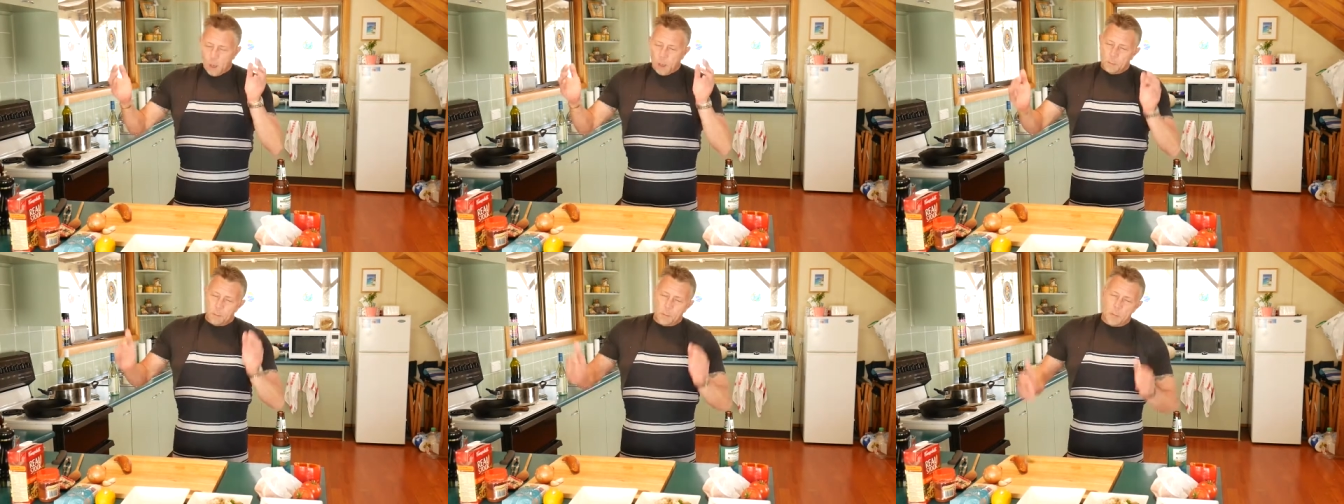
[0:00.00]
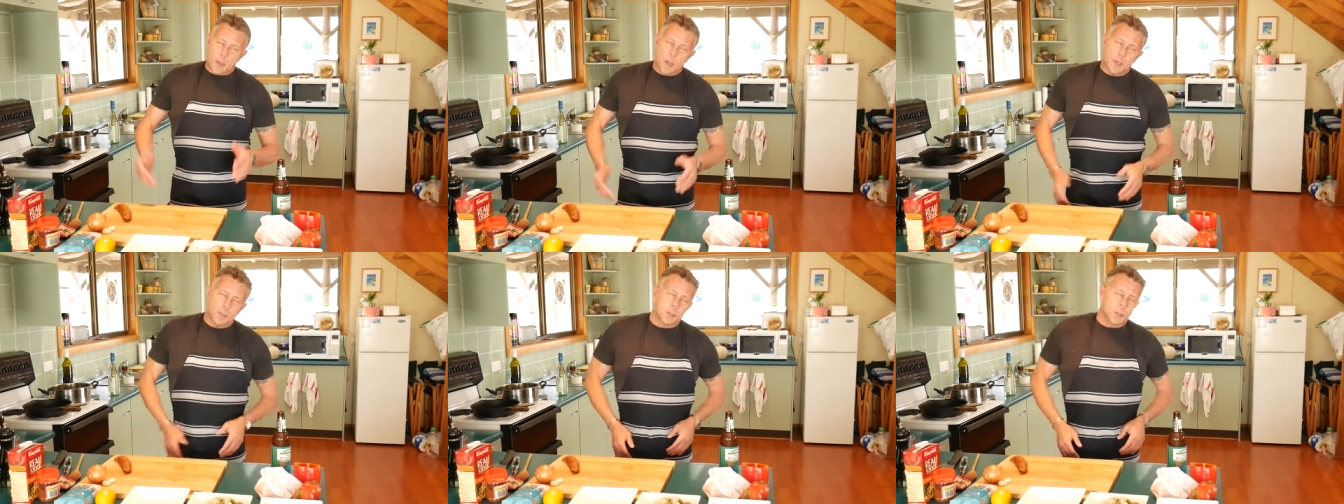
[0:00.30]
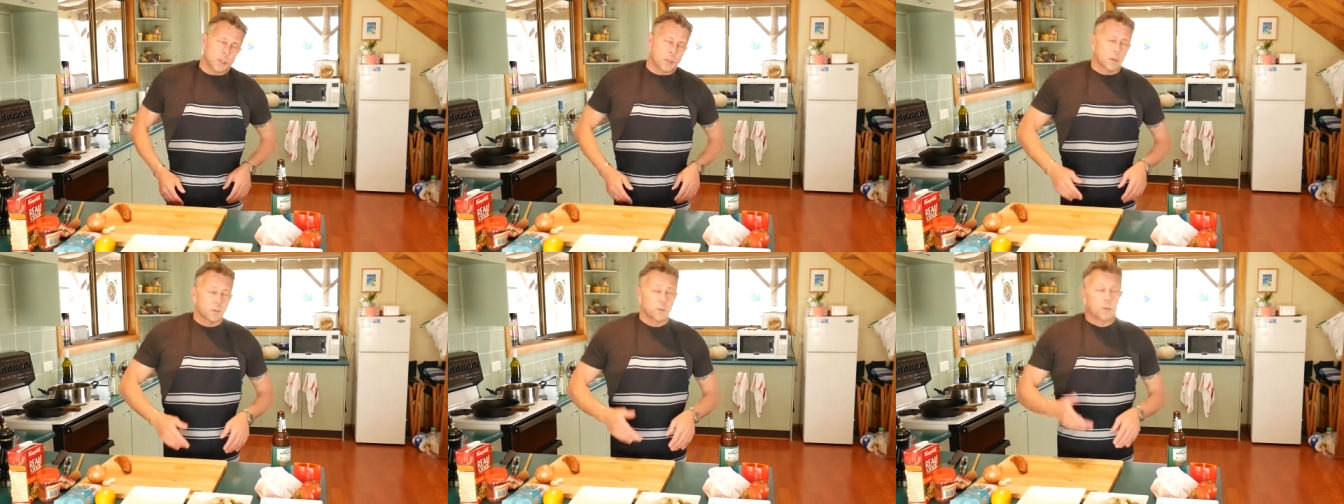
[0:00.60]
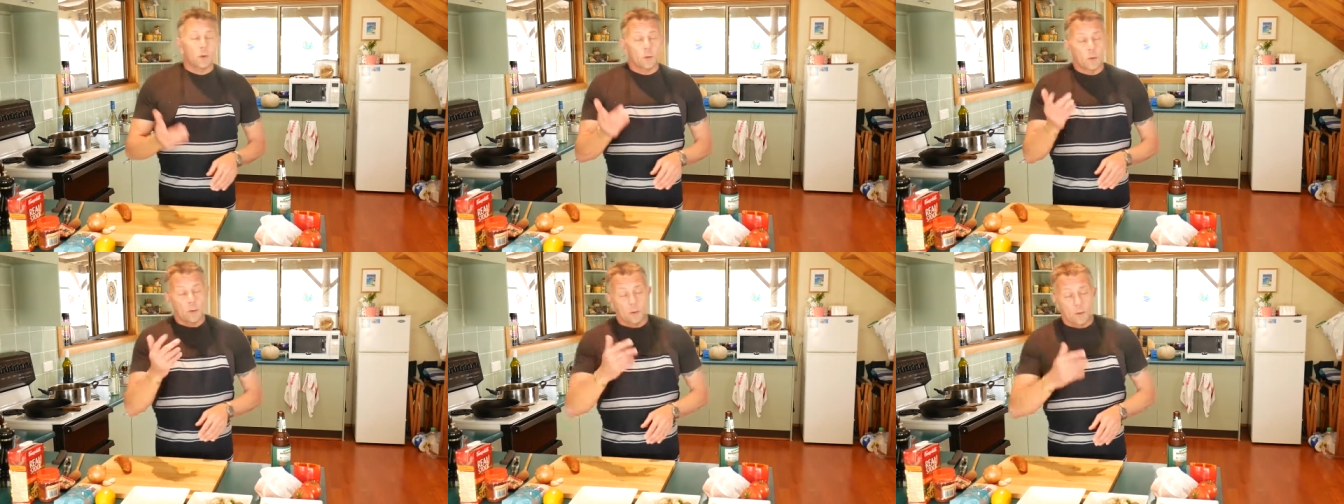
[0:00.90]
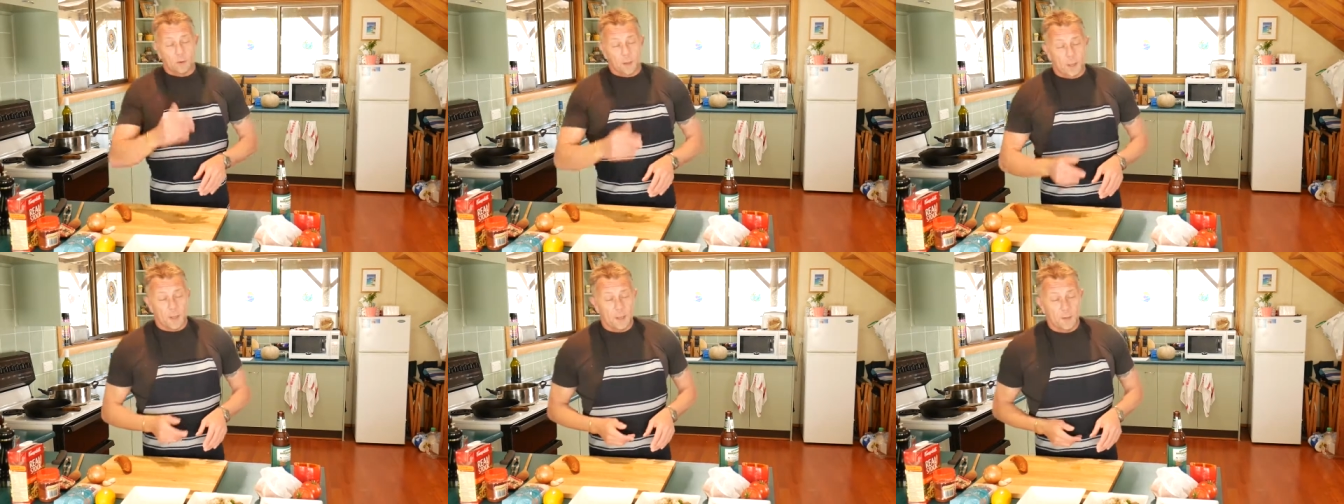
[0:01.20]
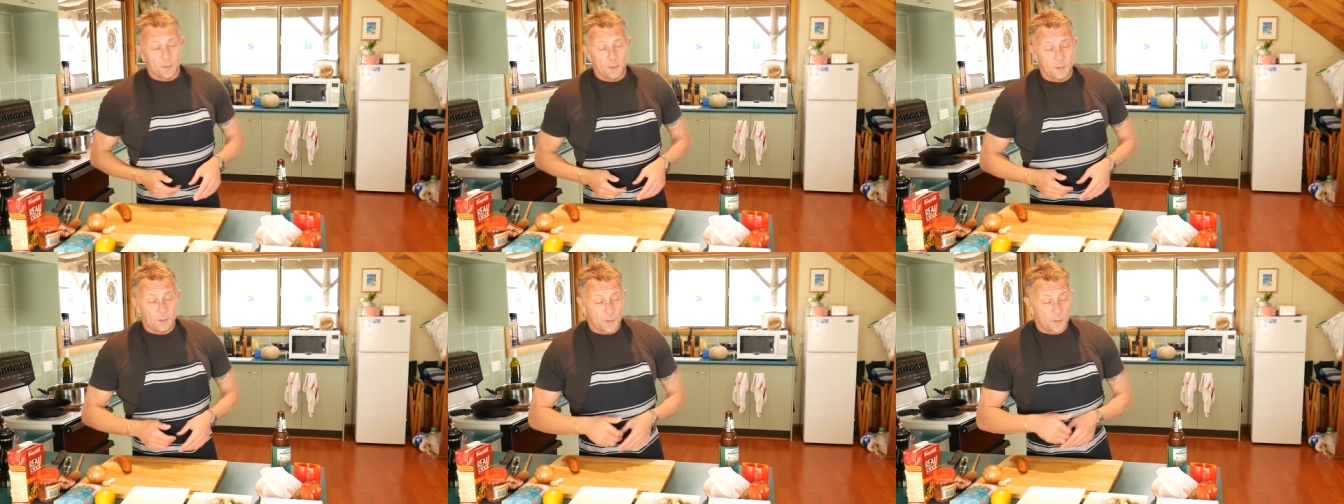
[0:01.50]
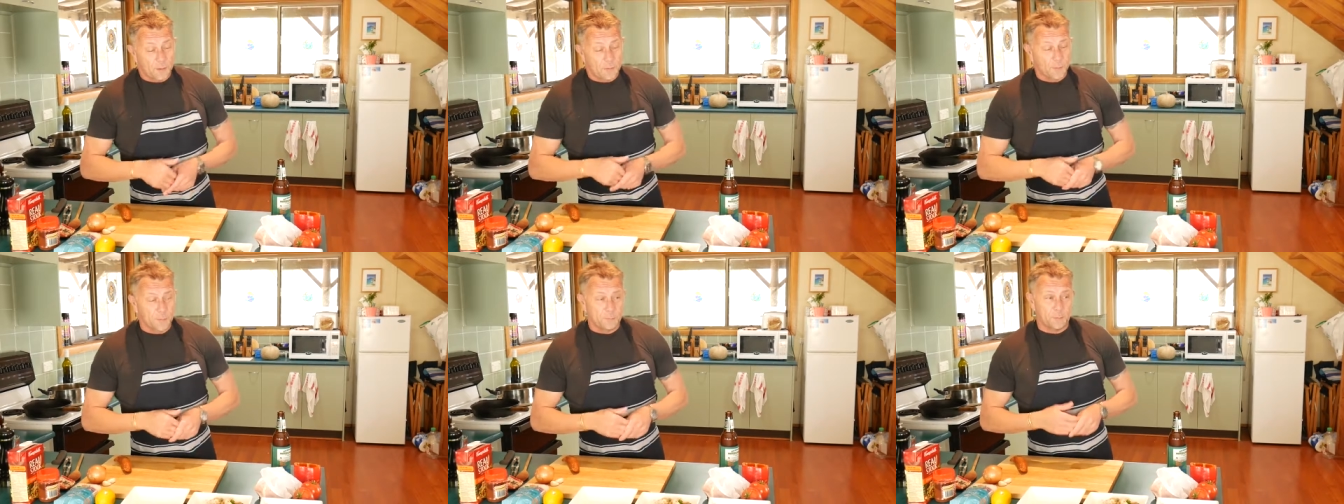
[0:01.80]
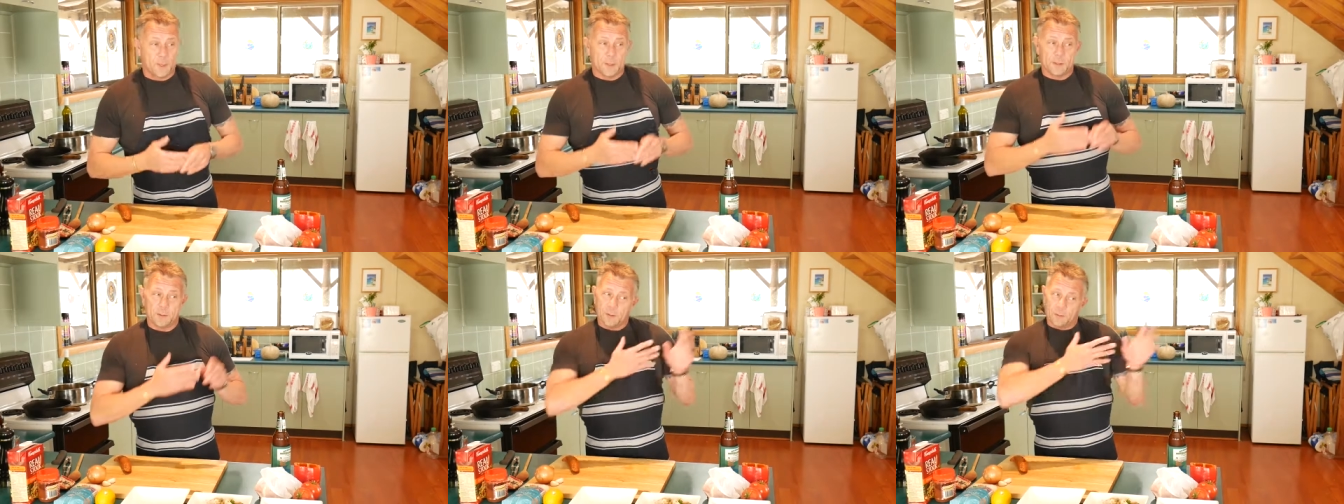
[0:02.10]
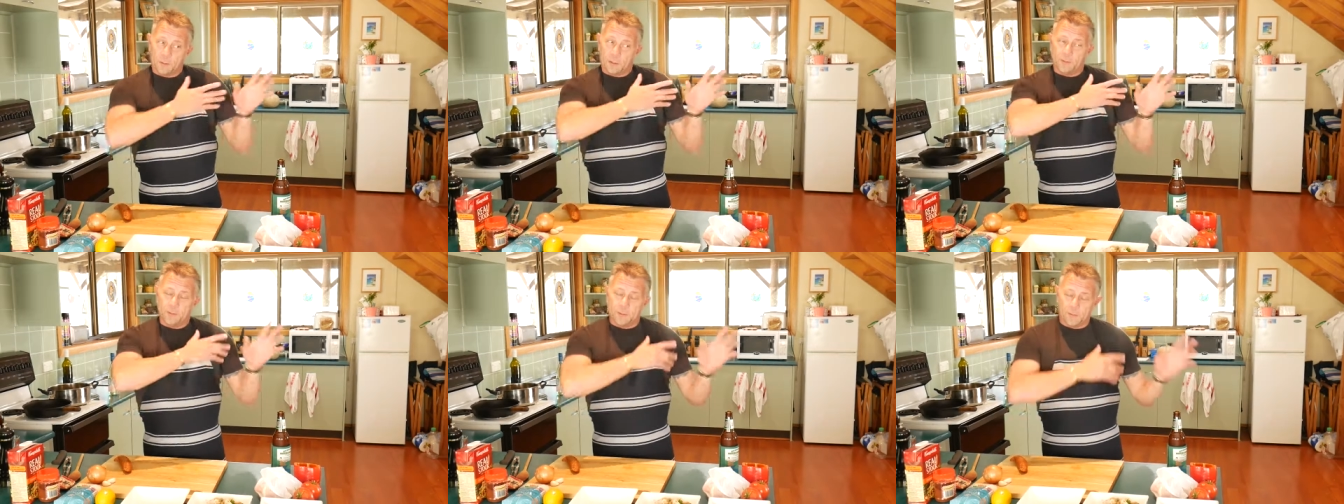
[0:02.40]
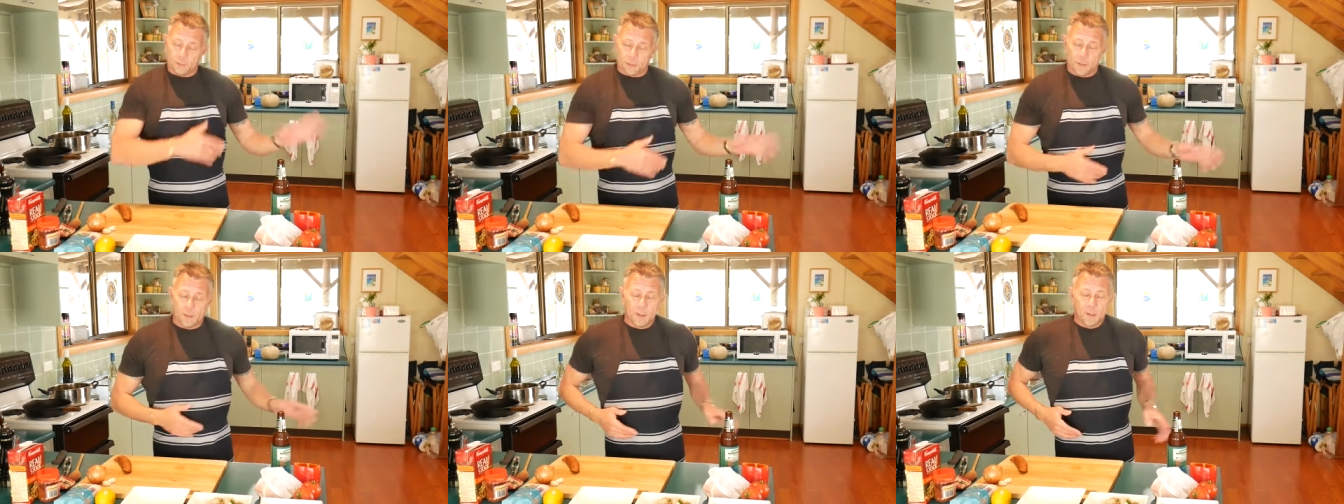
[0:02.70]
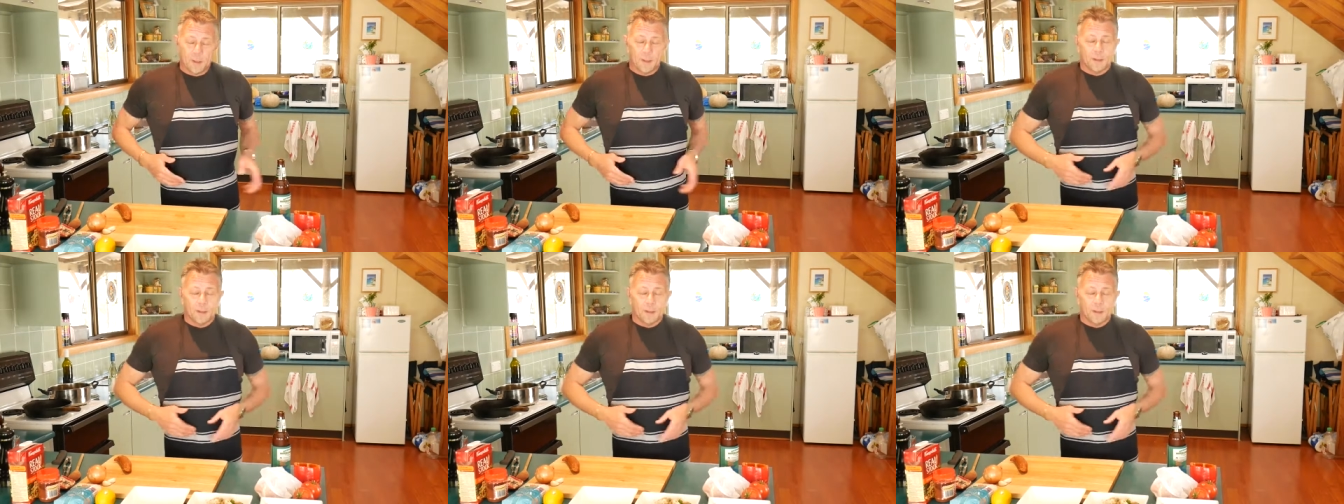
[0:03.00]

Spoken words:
magic, and I was talking to her later, and I thought, mate, you're in.